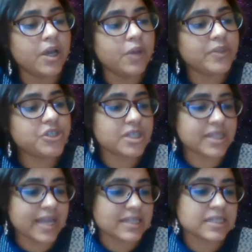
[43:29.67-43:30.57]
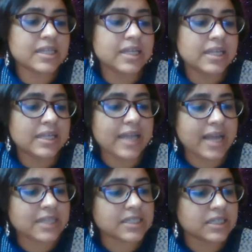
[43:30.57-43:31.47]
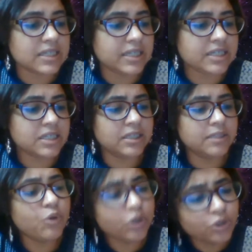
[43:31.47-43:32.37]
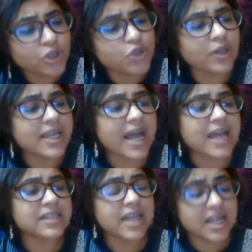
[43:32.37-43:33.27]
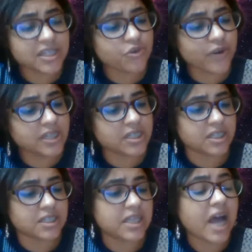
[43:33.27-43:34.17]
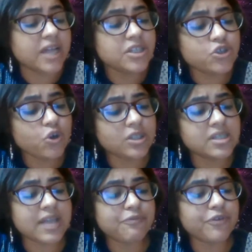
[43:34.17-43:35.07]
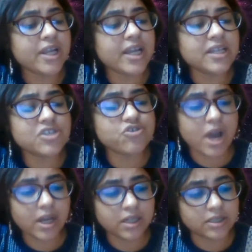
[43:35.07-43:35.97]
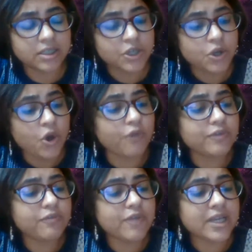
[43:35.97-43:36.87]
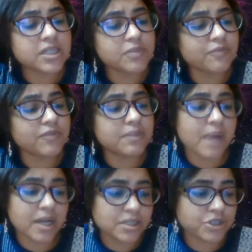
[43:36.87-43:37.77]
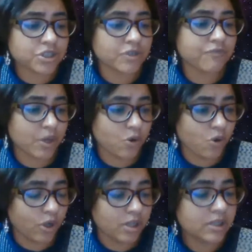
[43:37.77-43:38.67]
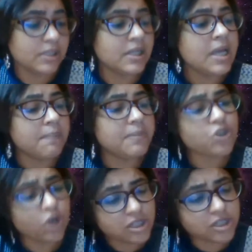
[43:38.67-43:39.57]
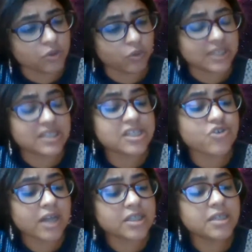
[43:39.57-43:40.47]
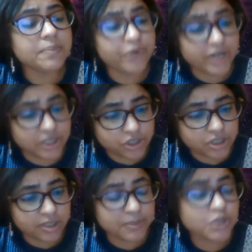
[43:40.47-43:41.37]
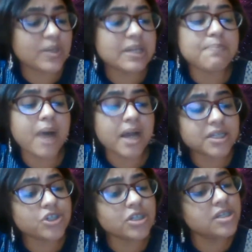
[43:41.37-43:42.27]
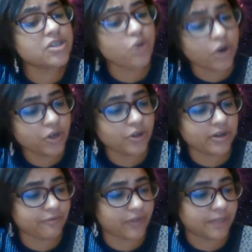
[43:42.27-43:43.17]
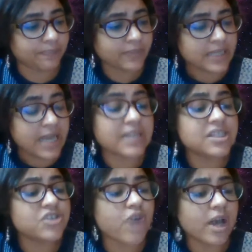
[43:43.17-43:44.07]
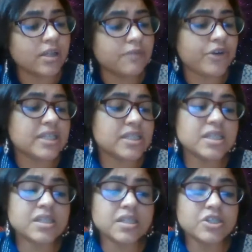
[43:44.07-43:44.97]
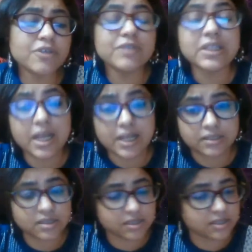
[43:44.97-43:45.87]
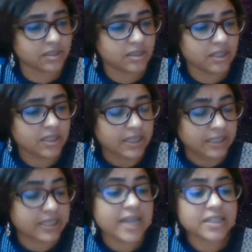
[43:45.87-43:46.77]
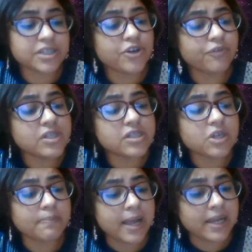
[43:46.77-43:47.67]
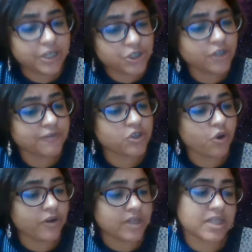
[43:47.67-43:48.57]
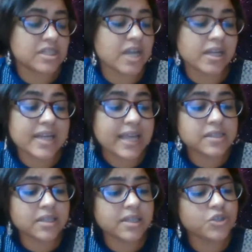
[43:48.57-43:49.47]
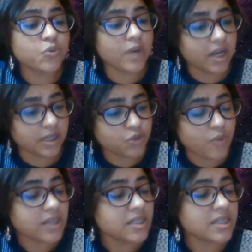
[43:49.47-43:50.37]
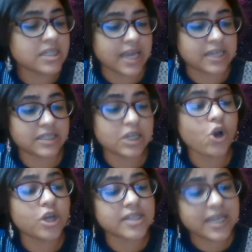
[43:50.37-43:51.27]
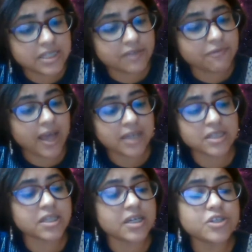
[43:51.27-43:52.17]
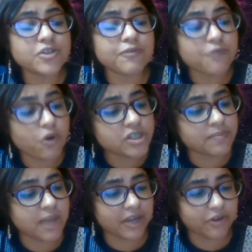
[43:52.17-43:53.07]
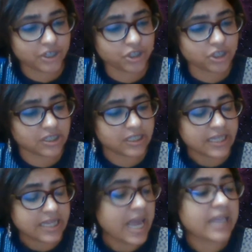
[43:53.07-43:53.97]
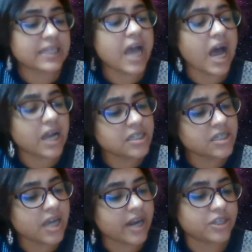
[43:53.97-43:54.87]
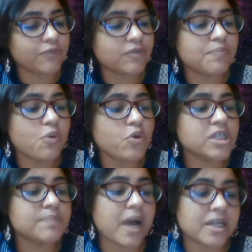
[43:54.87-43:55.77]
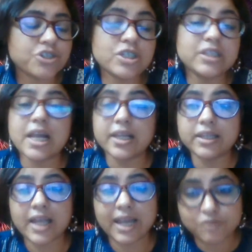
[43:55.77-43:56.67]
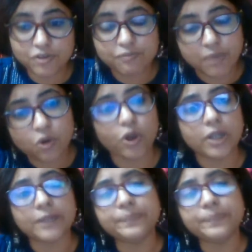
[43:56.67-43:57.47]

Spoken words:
which says that the book not only has illustrated the untold suffering and struggle of the victims of the partition of Bengal, but also constructed a bridge between partition historiography and struggle for existence of the Dalits. The editor of this compilation of stories has done an excellent work to understand the causative factors of forced migration and the undercurrent of the post-partition Dalit lives of Bengal.